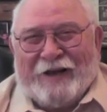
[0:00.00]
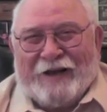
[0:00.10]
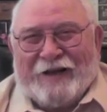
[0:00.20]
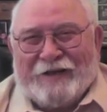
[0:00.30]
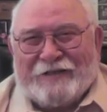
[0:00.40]

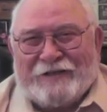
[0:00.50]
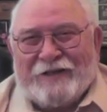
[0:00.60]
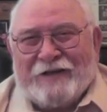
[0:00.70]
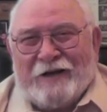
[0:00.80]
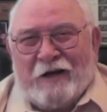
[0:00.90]
And he
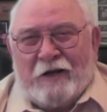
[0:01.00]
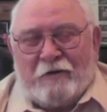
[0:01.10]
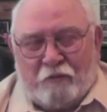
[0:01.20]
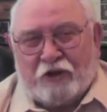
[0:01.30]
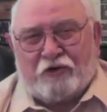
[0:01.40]
says,
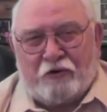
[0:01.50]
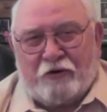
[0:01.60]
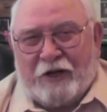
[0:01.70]
"Mr.